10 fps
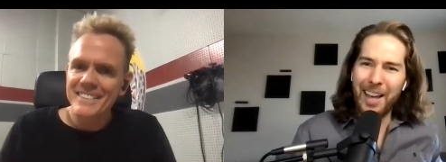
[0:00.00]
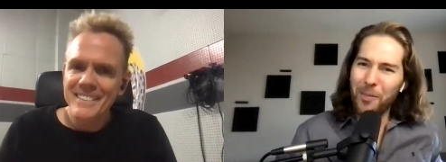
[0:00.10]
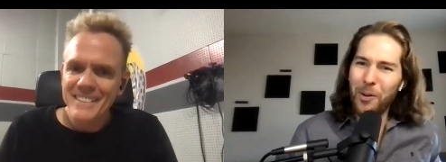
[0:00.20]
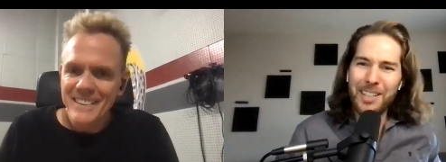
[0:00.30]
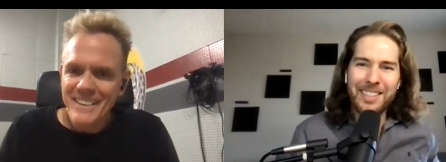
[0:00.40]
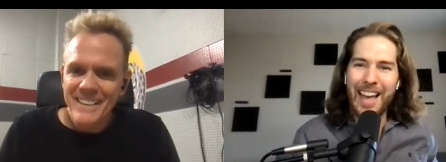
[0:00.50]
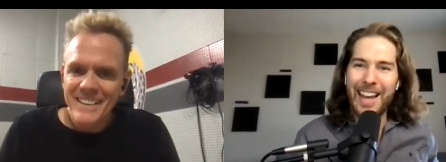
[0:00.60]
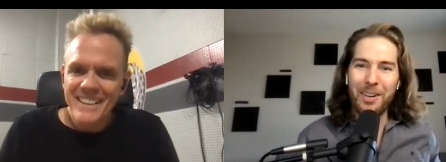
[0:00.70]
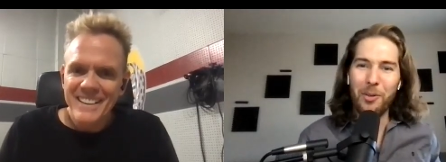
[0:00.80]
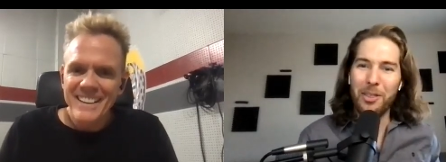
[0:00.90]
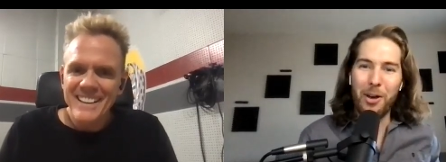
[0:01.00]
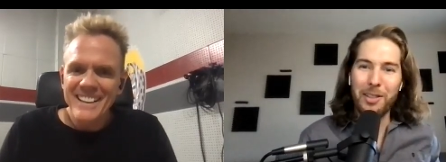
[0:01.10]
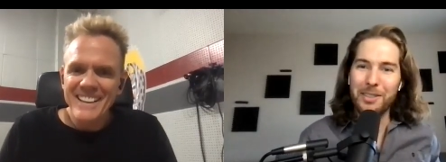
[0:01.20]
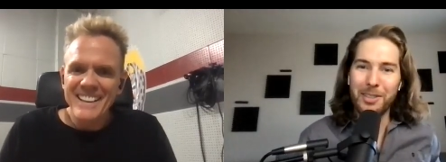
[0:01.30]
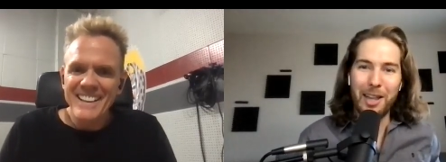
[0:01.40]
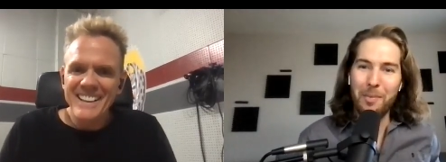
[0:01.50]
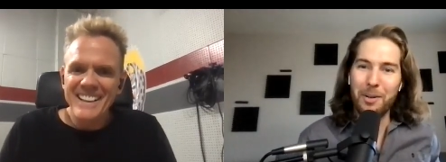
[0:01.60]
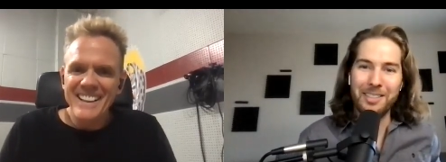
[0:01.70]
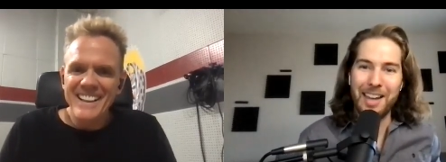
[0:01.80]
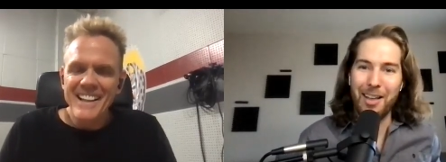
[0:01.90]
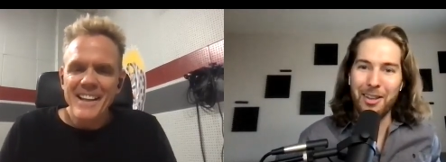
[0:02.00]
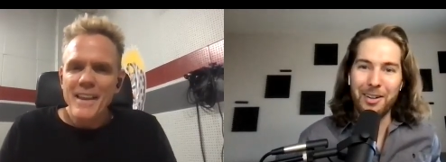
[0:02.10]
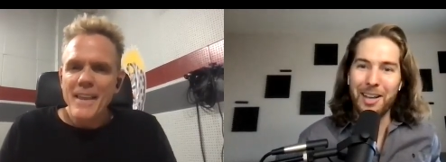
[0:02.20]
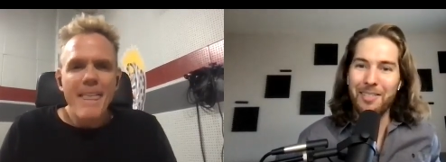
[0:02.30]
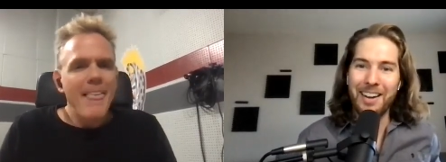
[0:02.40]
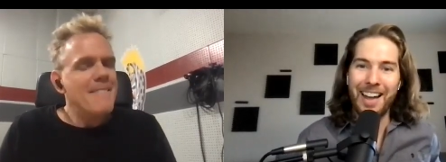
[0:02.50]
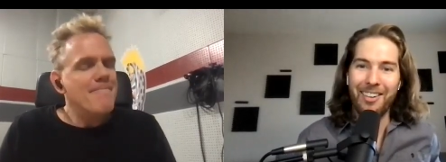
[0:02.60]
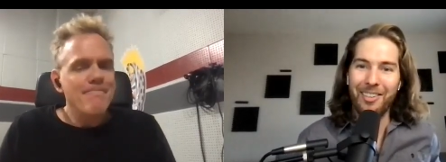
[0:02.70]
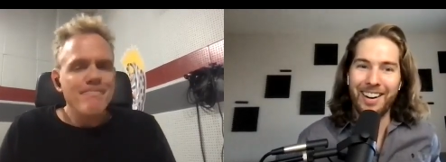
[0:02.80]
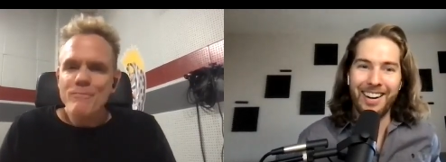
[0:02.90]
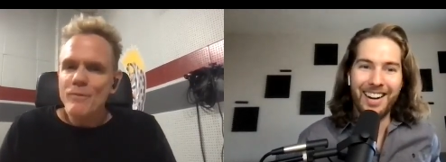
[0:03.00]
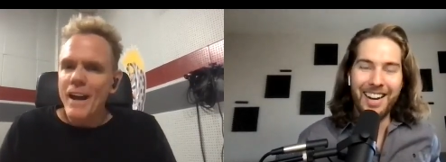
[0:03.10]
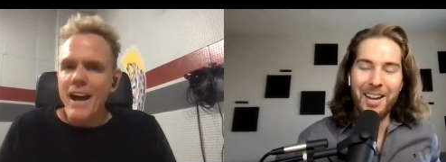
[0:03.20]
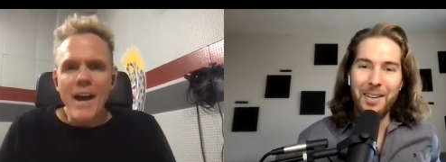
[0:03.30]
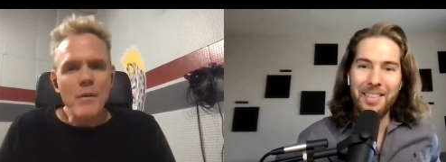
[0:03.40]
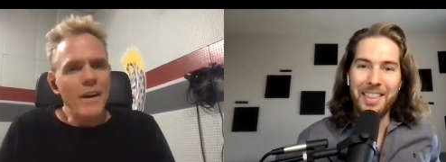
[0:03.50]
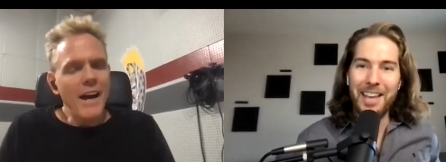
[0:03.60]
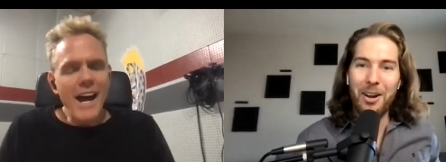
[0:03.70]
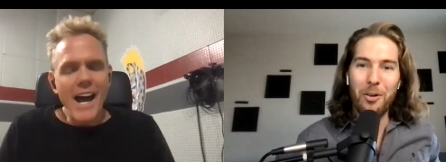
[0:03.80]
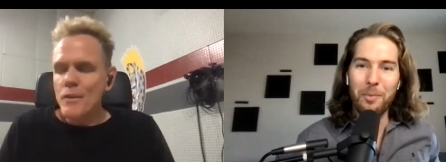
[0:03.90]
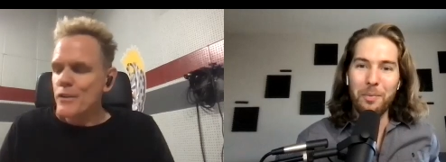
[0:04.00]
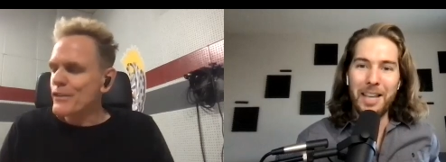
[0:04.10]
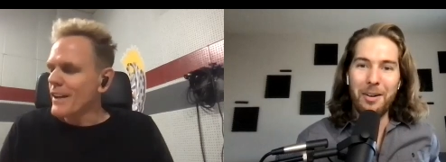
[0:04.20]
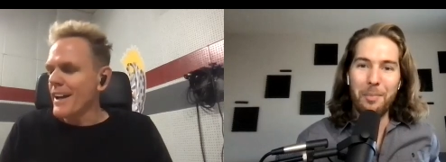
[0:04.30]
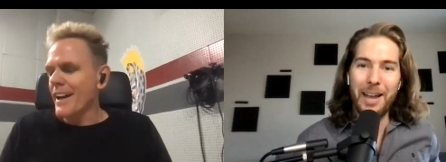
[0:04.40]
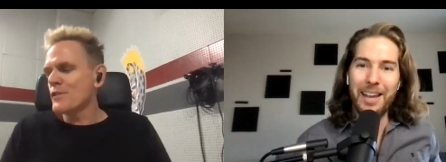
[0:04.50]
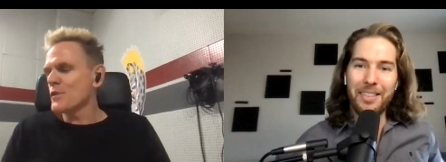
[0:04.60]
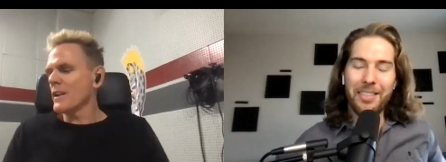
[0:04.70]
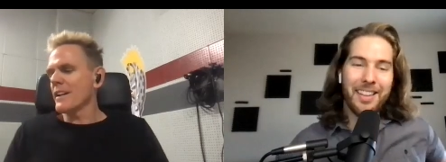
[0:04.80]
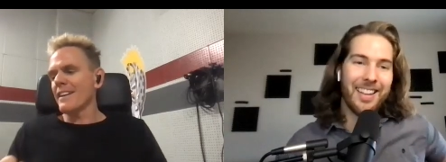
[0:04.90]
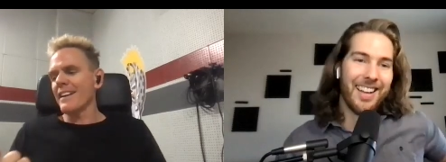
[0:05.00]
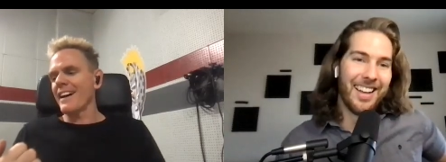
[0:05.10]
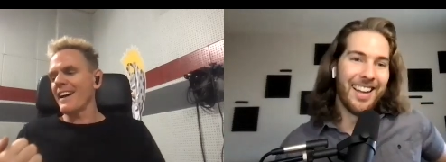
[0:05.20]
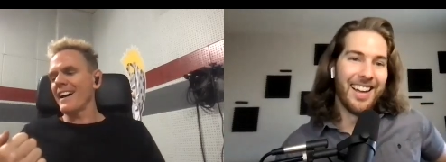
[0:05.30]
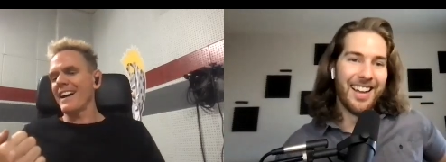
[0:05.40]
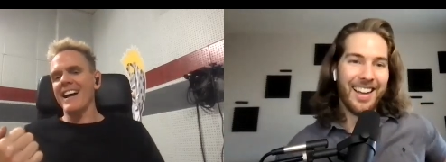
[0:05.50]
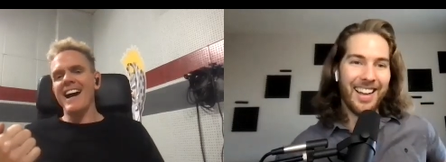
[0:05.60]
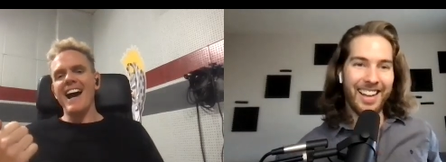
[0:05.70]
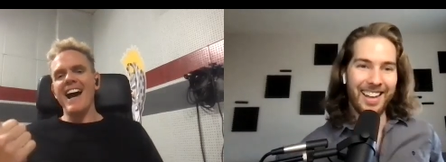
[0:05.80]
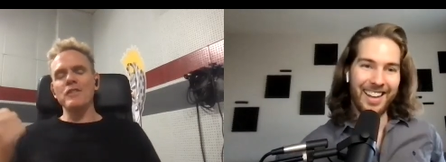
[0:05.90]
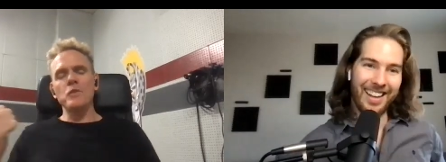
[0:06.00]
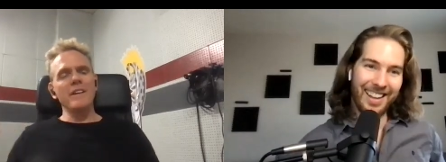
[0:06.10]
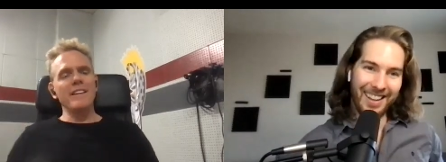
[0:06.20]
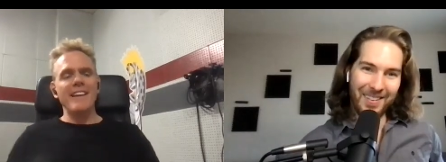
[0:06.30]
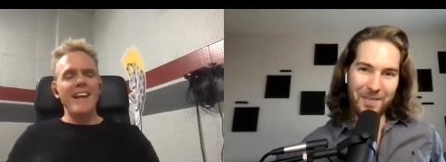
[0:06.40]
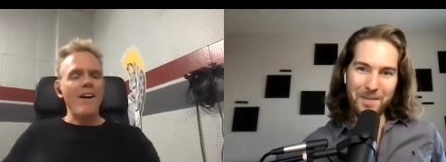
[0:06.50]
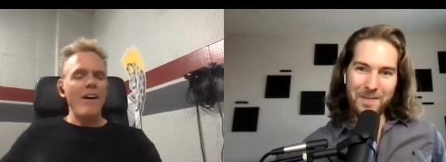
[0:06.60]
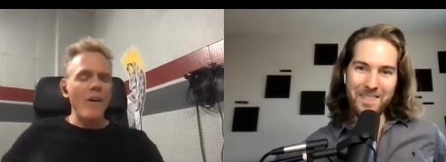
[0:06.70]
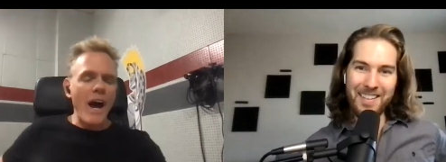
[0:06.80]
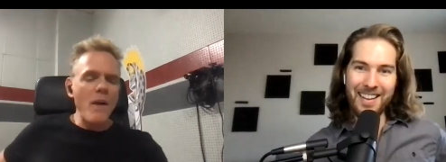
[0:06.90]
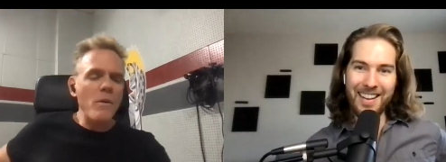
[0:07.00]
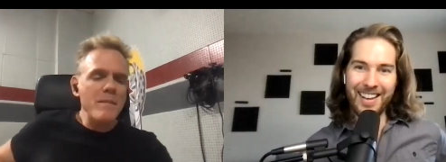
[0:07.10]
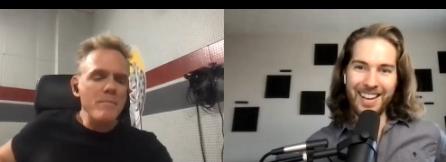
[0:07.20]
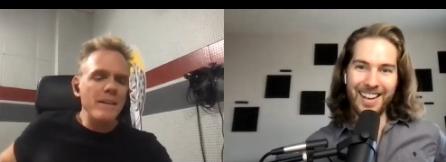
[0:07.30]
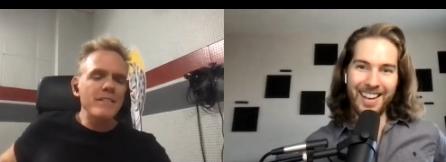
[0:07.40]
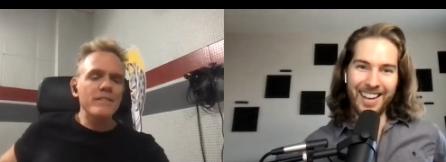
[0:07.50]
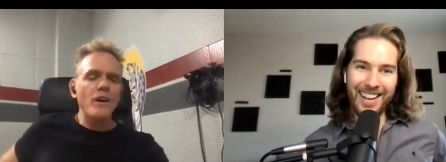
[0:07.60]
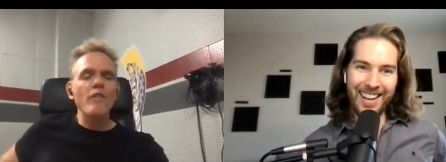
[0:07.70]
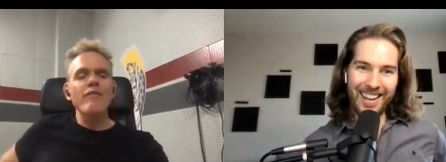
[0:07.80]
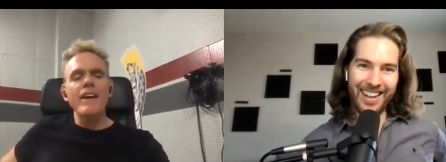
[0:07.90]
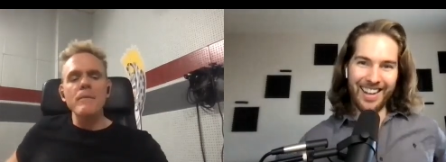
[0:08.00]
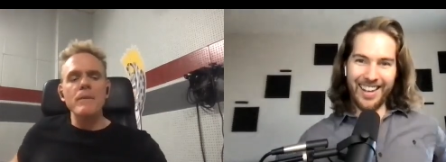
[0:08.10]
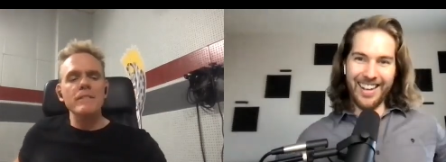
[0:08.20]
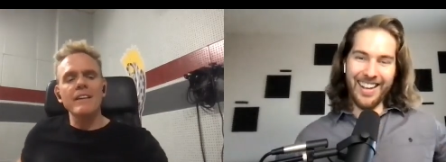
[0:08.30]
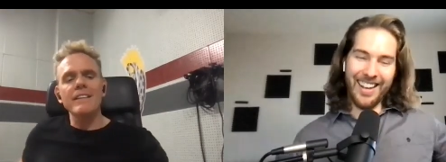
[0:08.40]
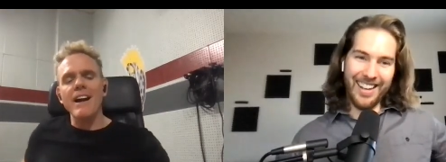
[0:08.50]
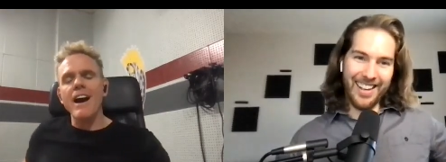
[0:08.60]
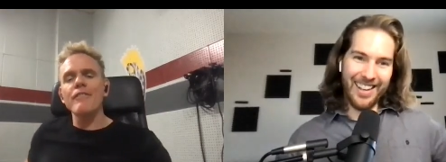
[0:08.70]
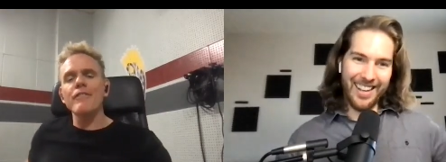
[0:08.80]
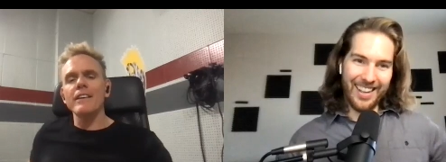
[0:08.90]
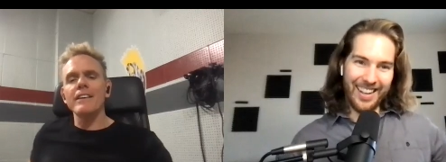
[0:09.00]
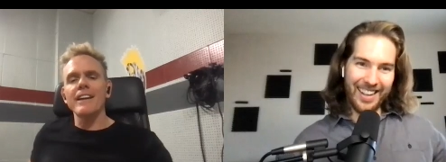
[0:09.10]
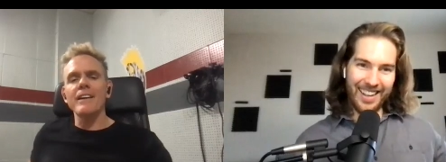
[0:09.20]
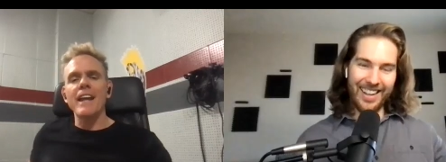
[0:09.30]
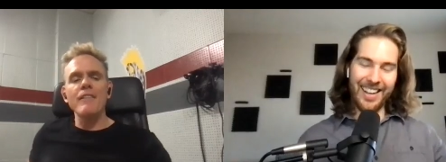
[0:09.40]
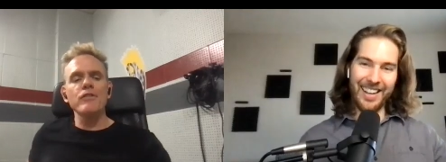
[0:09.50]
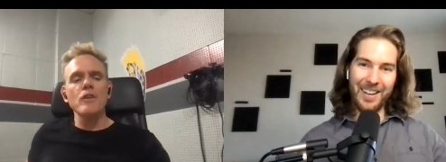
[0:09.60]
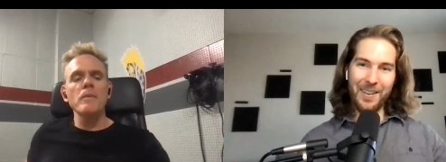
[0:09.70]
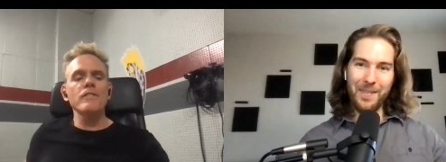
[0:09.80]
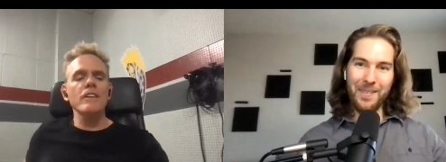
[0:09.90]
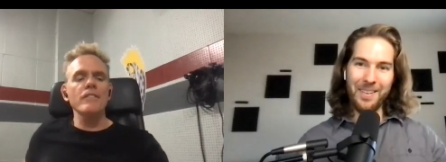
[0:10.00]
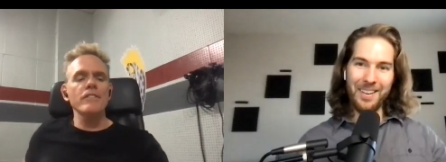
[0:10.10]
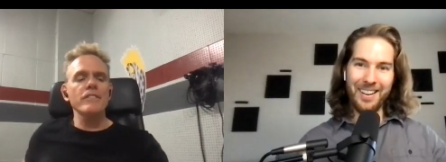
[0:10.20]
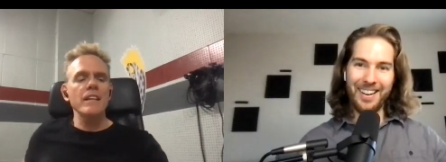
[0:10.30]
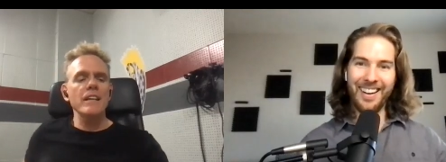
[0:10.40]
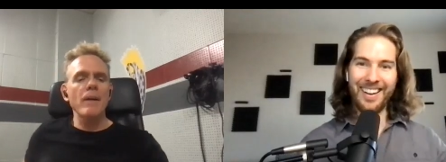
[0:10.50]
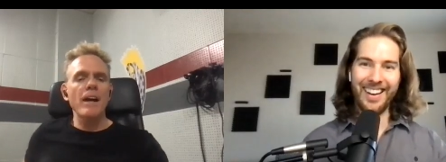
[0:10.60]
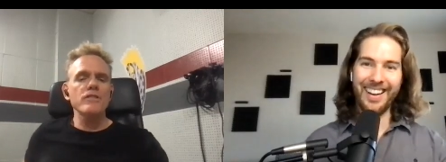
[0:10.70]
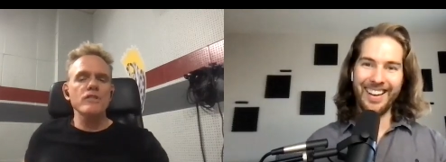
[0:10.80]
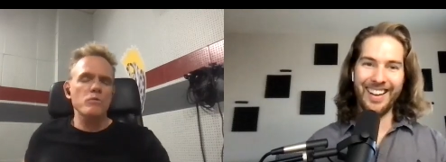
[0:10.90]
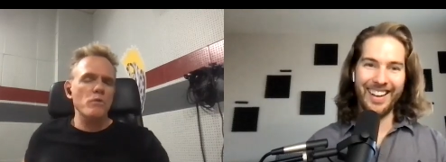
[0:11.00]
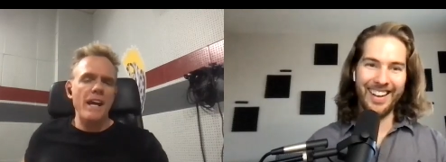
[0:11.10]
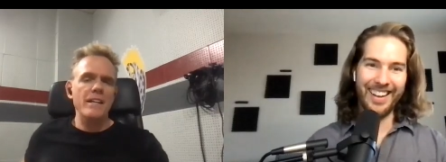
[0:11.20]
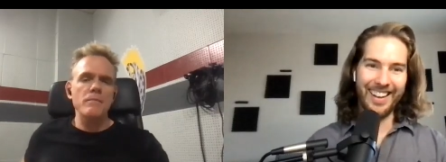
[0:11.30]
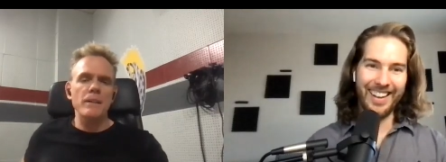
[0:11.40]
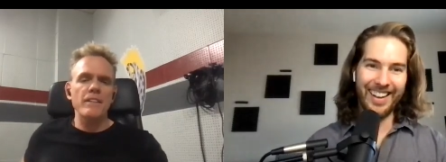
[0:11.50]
Speaker 1: what is that with all these celebrities now that are coming out where I will, they don't I was, they don't I, bathe. I tweeted
Speaker 2: I tweeted that out. I want to be so famous and confident and have so much self esteem. I just randomly